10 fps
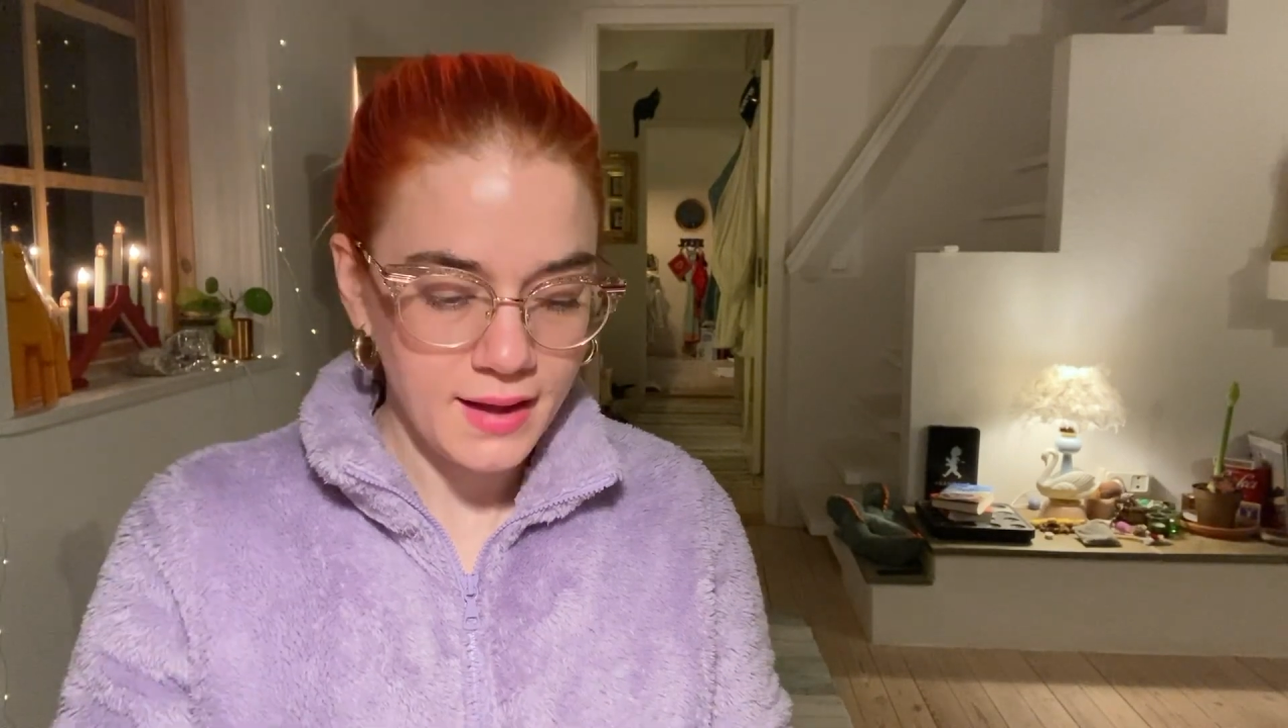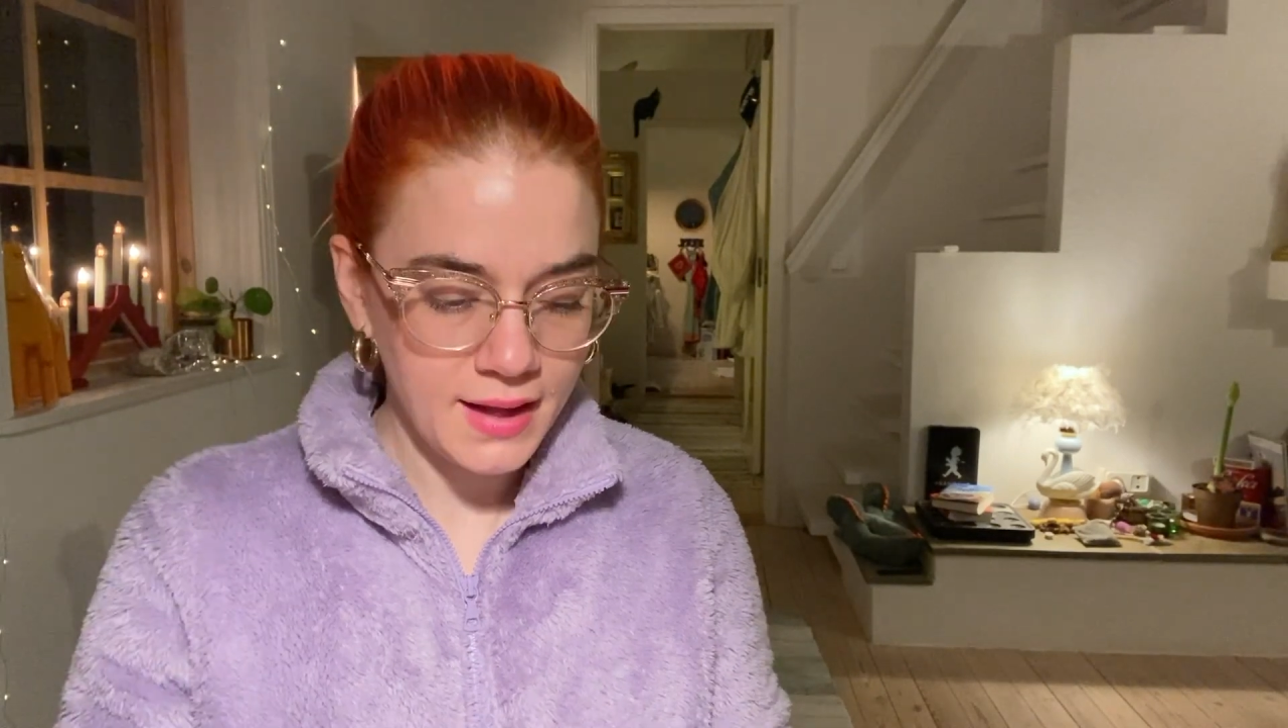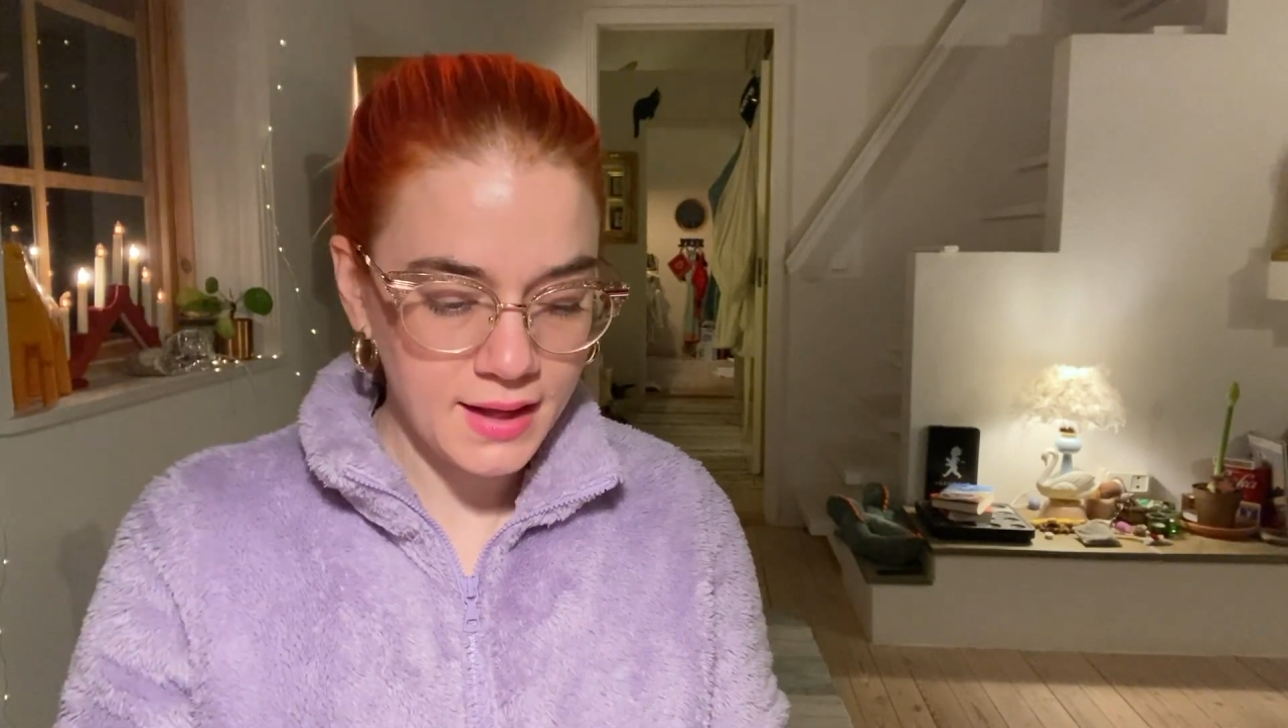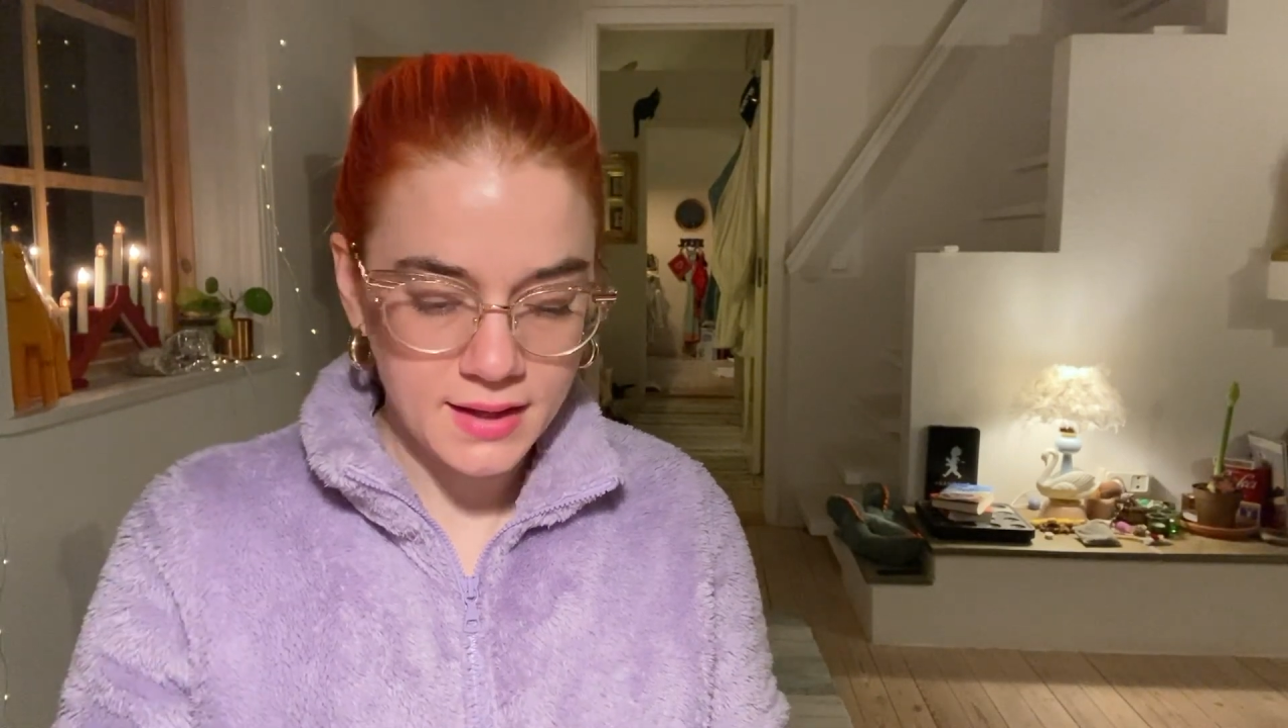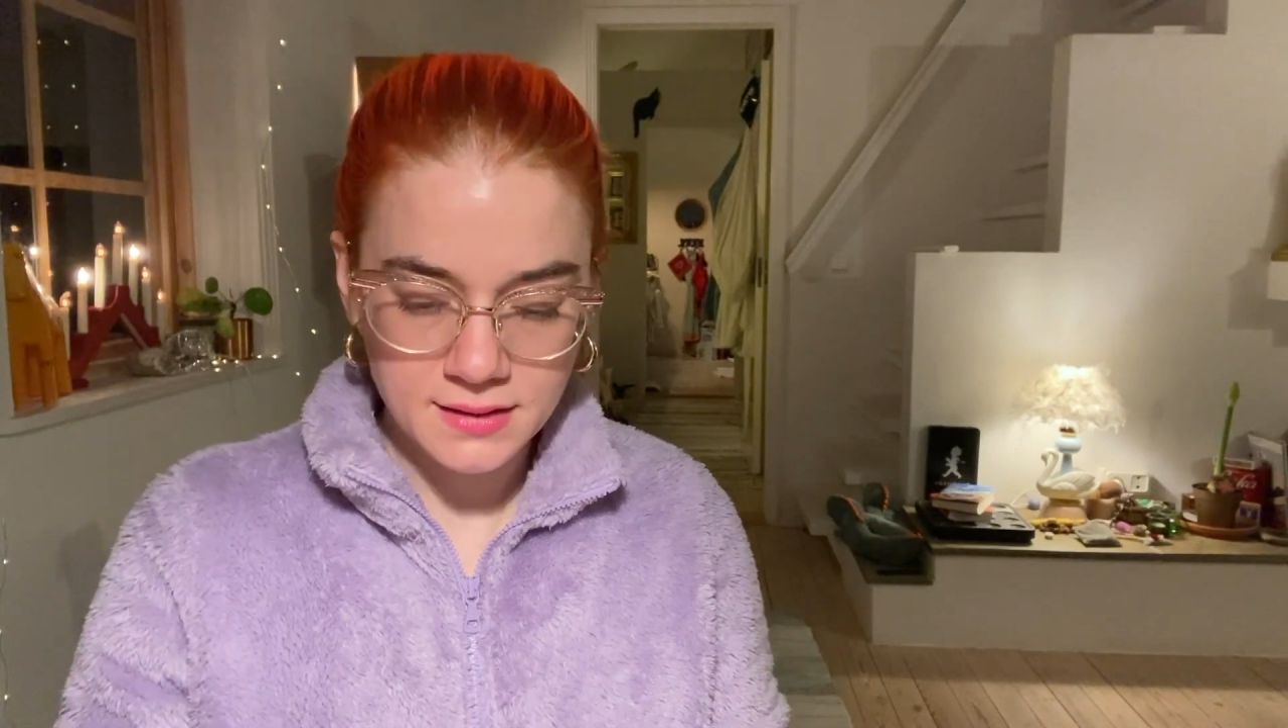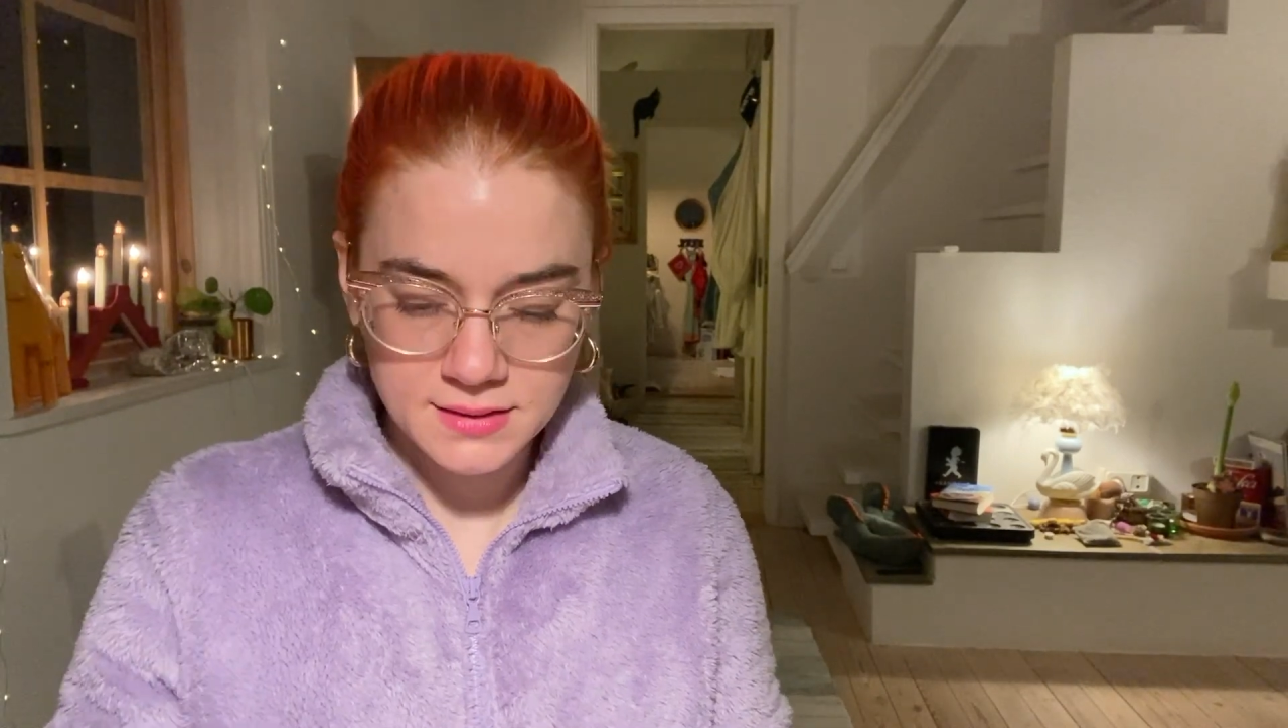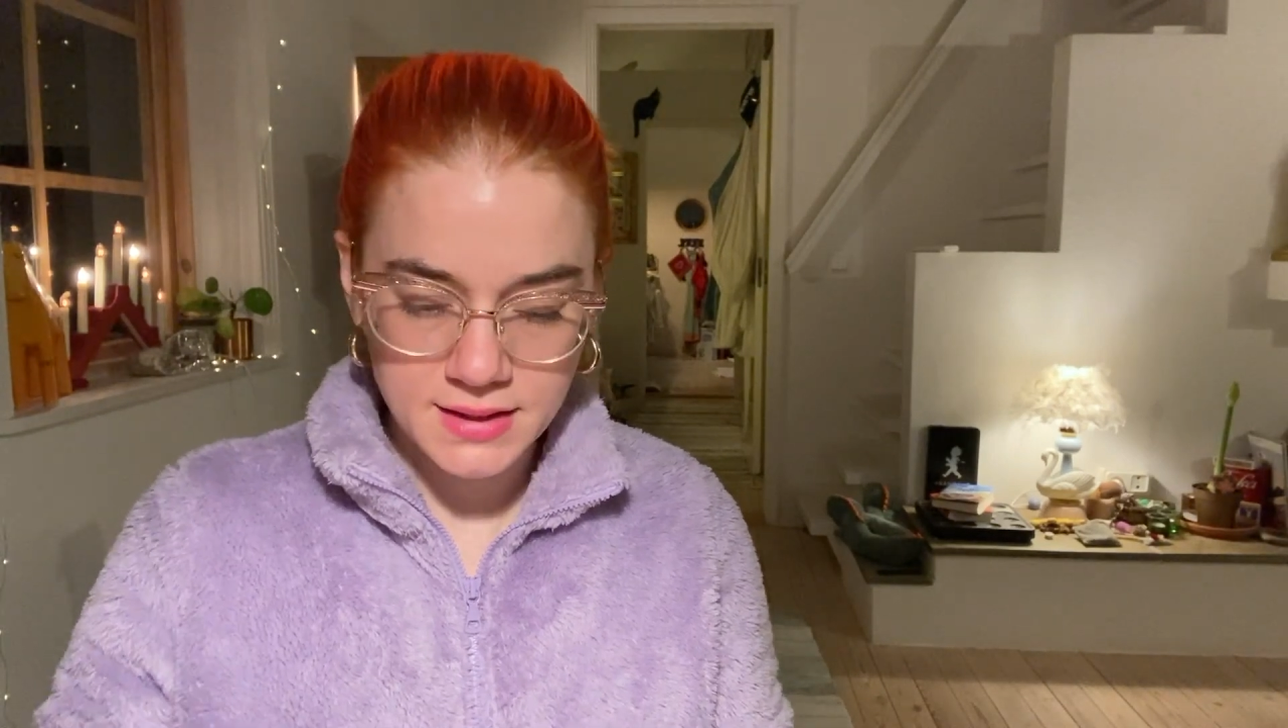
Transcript: and